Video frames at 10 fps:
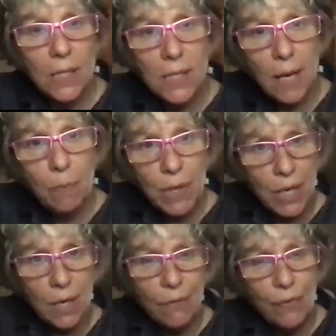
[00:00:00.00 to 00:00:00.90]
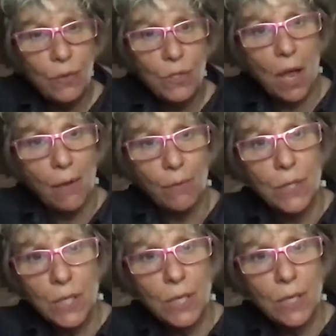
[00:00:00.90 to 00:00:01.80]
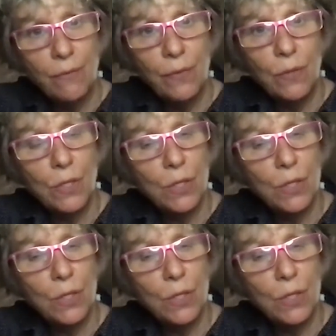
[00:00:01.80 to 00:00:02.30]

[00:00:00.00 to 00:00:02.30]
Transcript: the same thing, food sovereignty, food security.